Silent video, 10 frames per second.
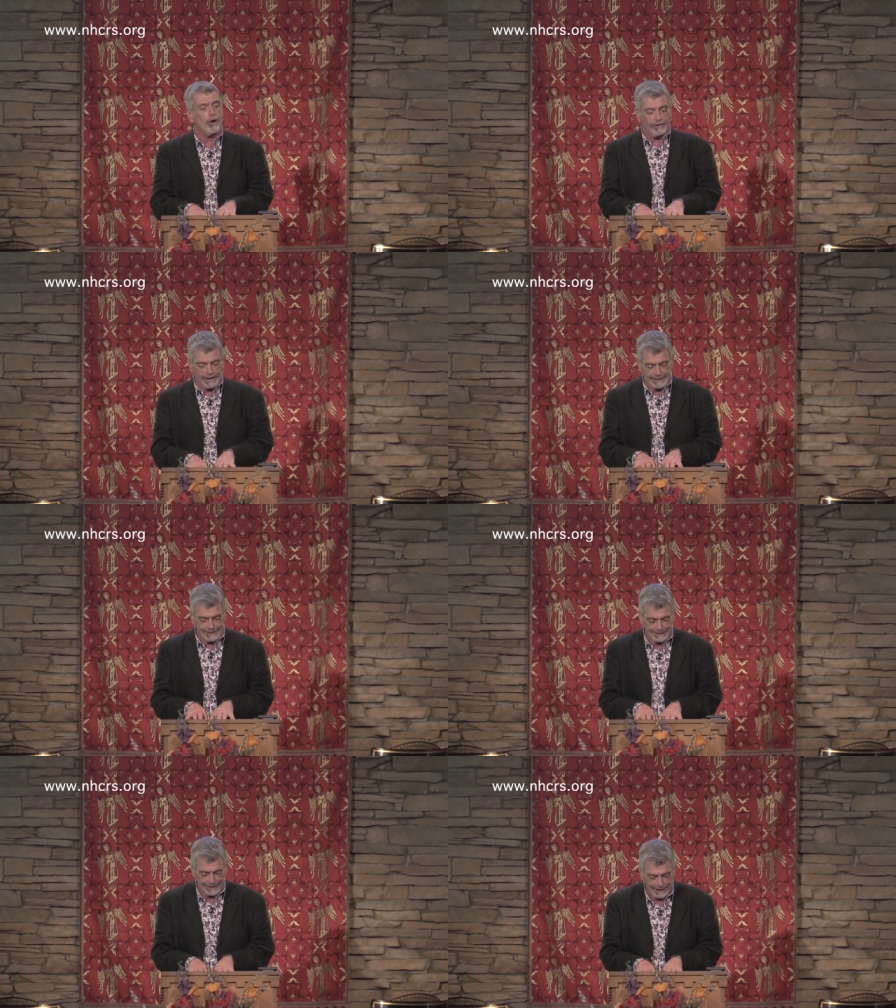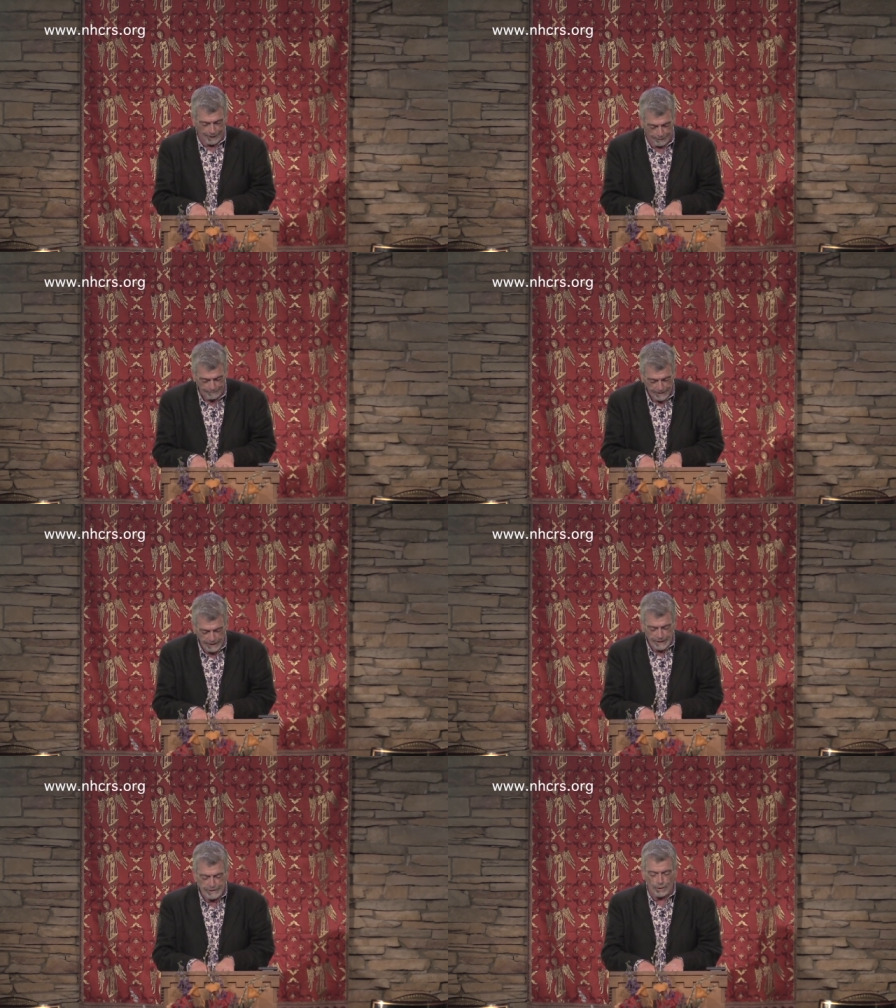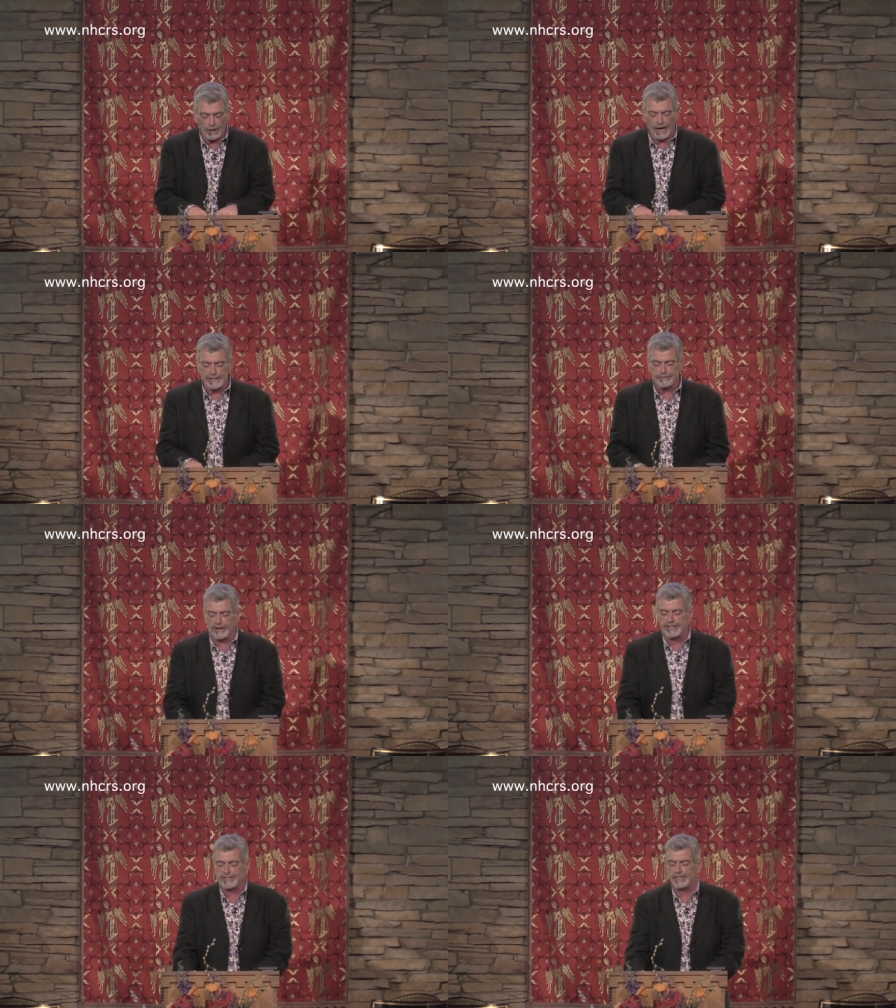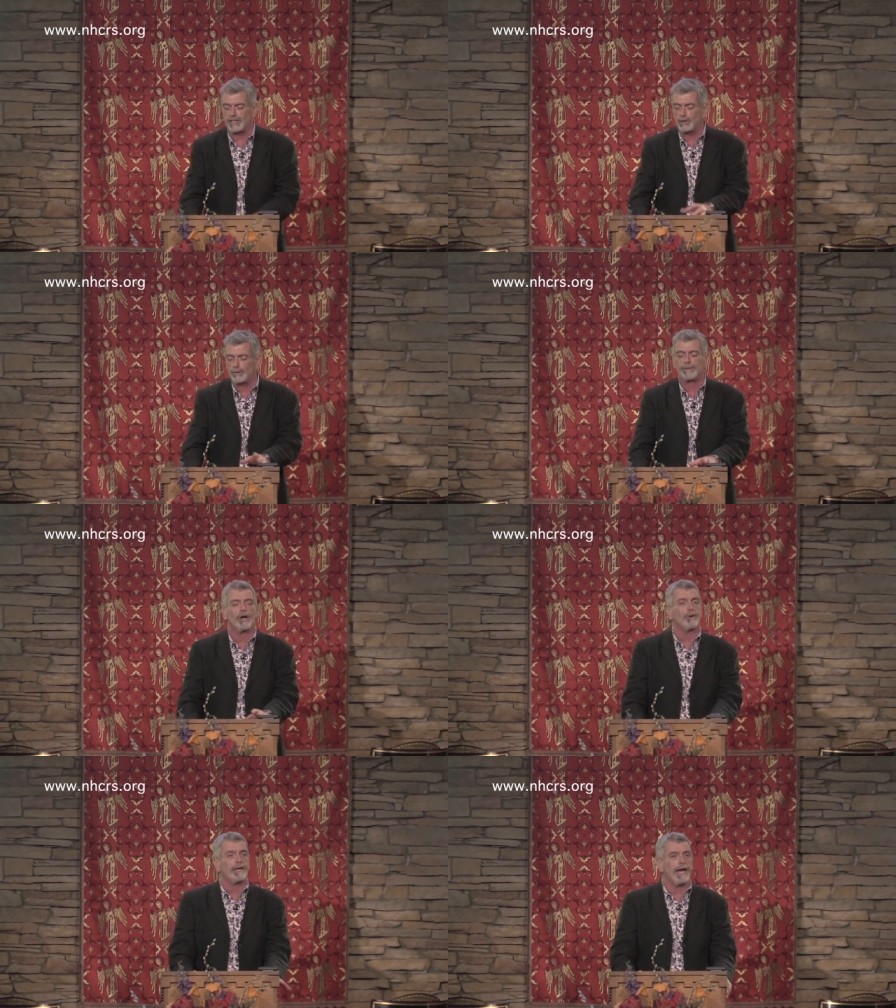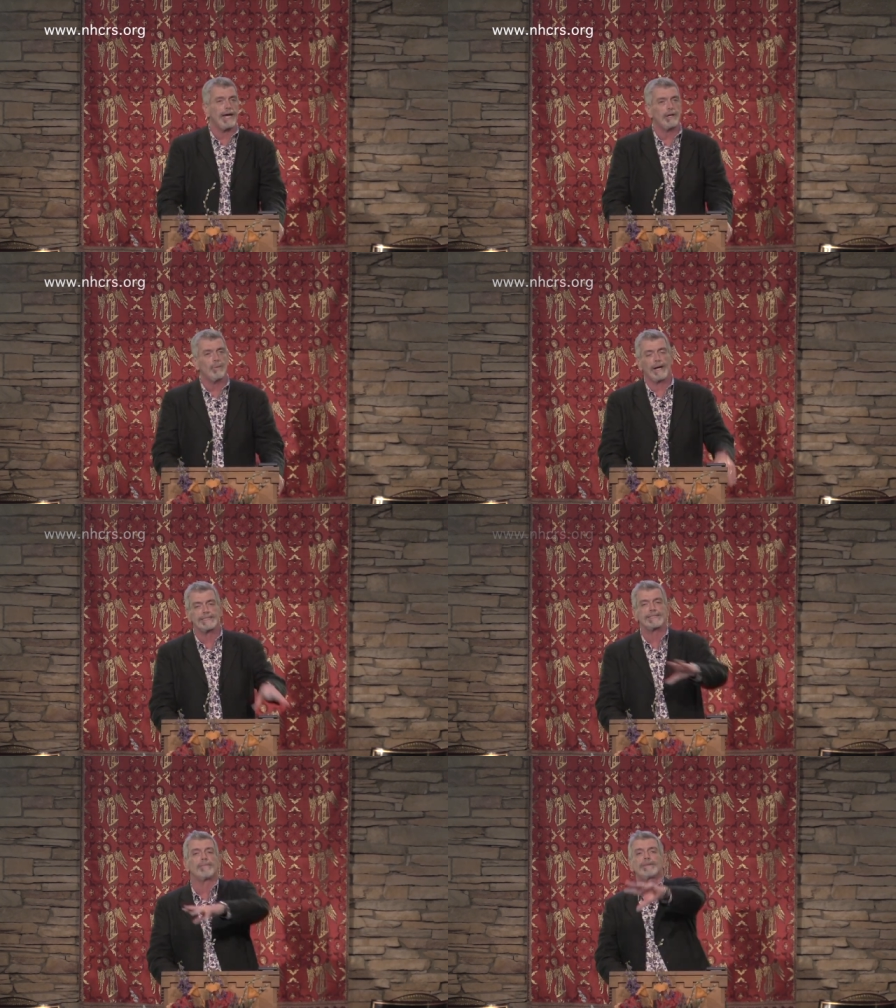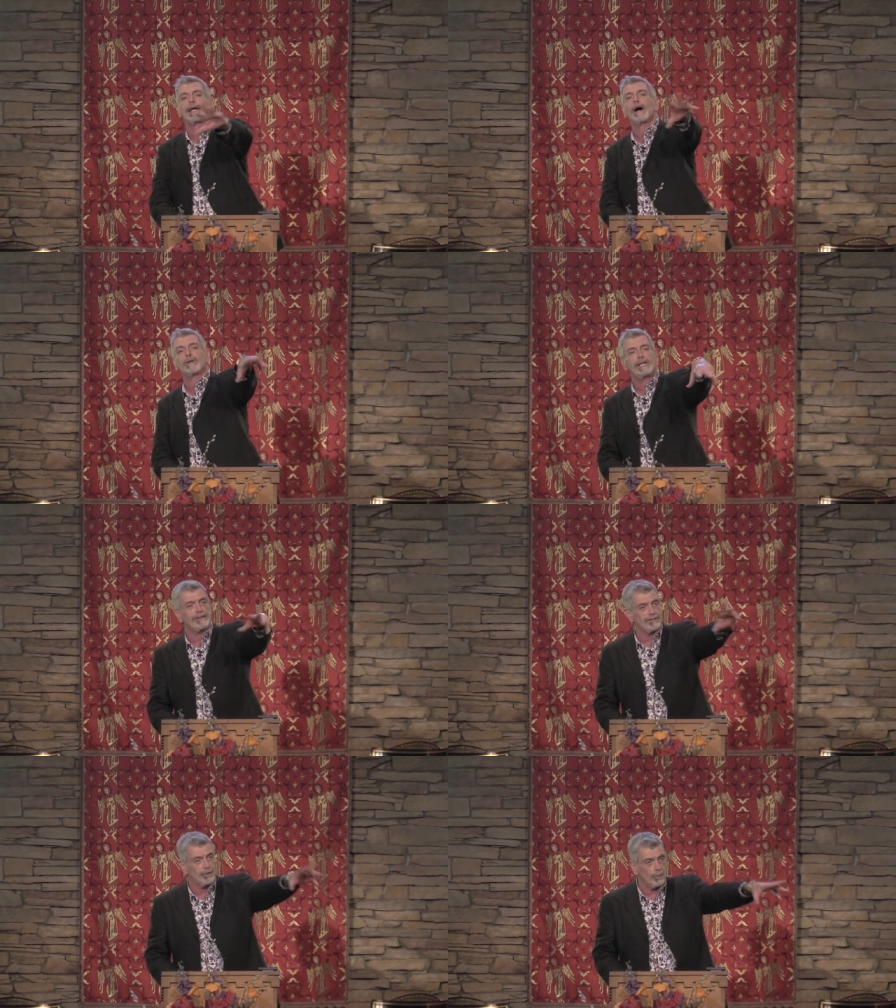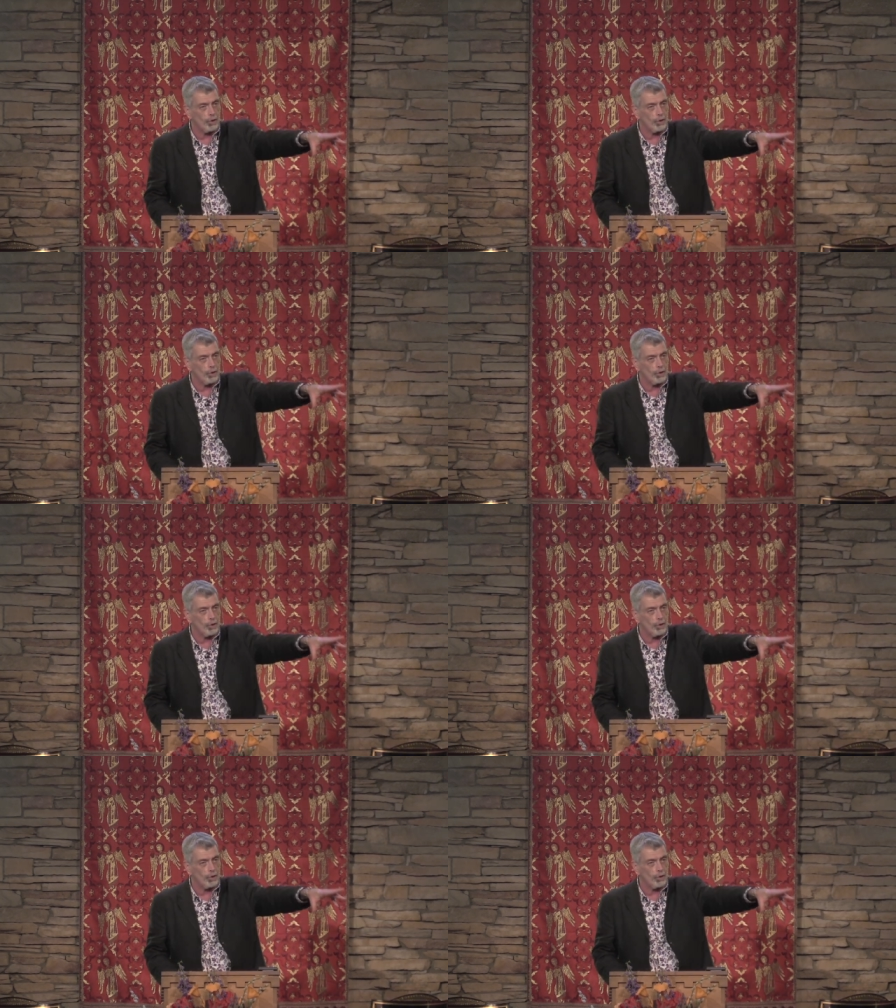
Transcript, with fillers: already there. So, contrary to the you'll be okay when something out here in the